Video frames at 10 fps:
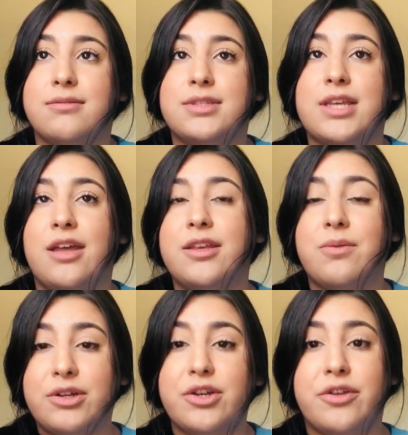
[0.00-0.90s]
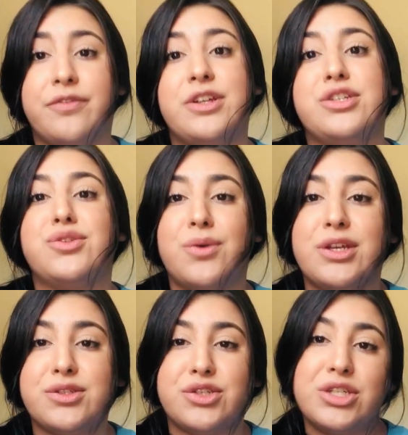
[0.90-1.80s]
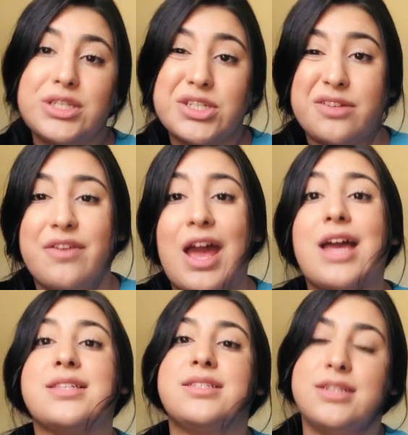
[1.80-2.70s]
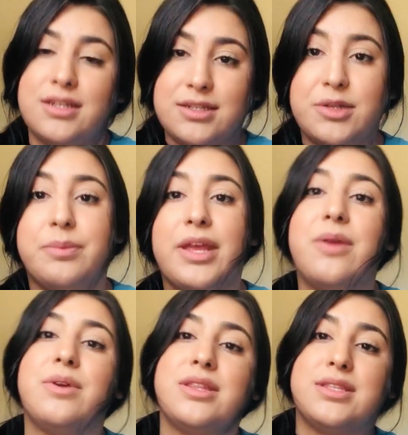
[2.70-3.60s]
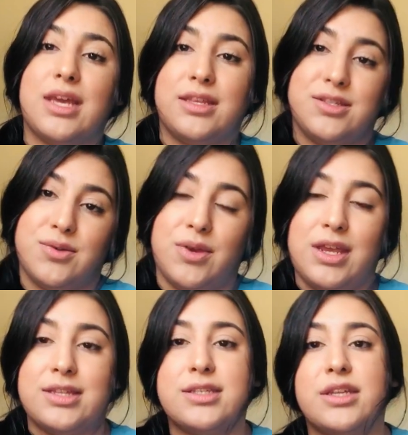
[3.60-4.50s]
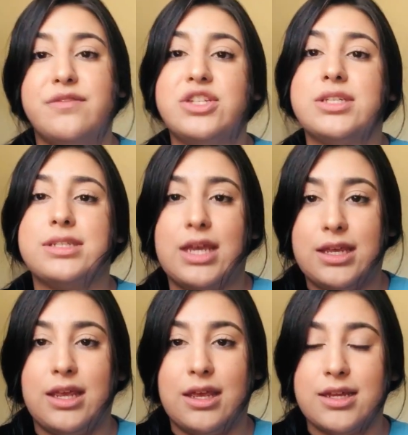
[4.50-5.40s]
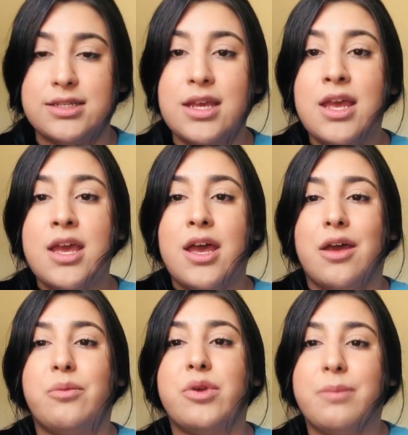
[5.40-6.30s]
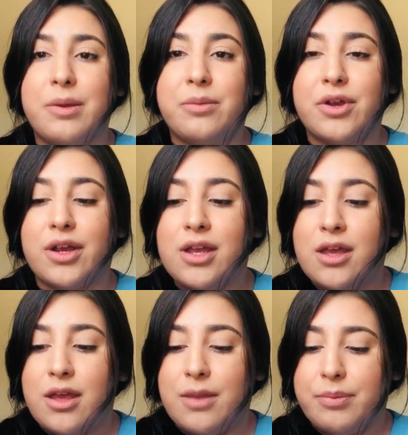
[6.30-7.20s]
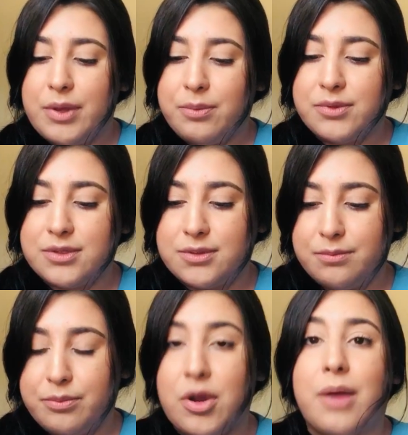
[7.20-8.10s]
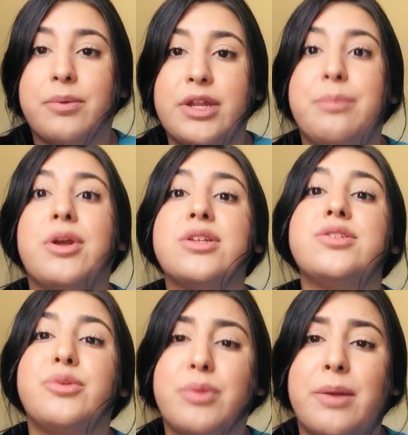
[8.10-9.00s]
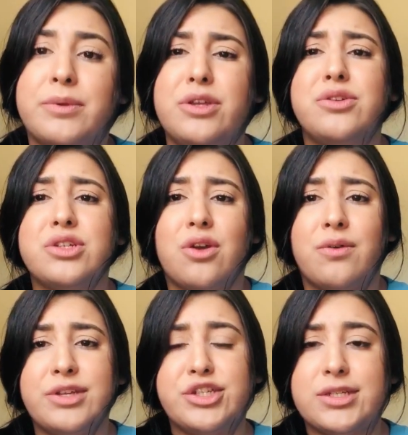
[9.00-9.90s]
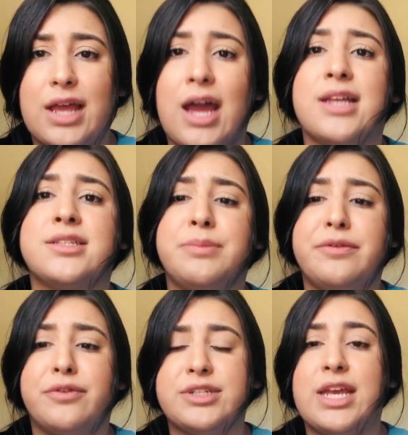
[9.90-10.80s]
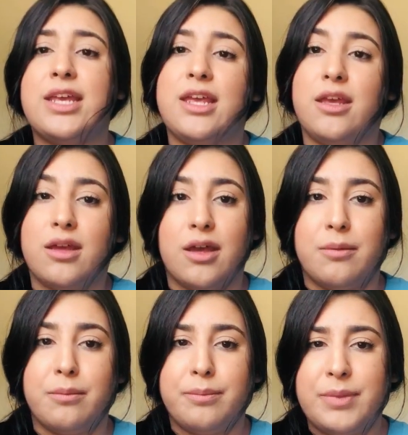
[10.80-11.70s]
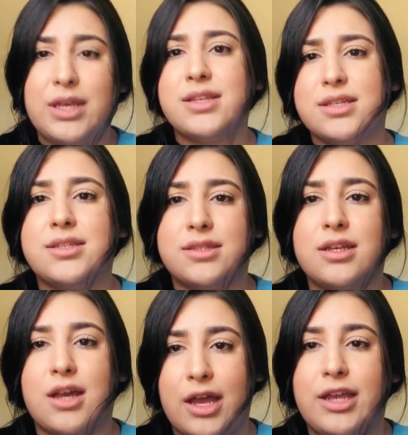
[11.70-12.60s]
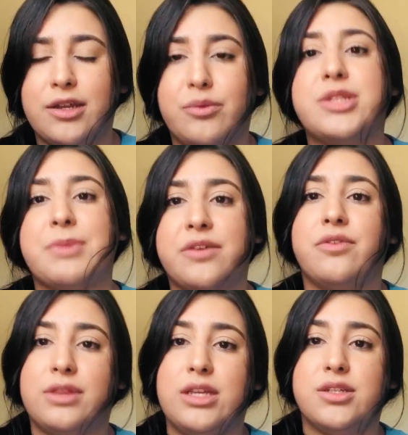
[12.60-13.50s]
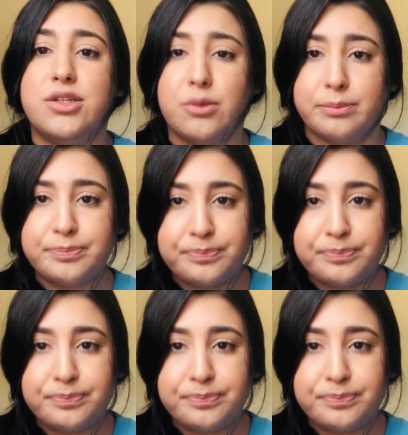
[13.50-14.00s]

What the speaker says: Sally wanted her friend's toy, so she should have asked to play with Sally's toy instead of just taking it. Remember, people's property, personal property, you should always just ask before taking, because it's the kind and respectful thing to do.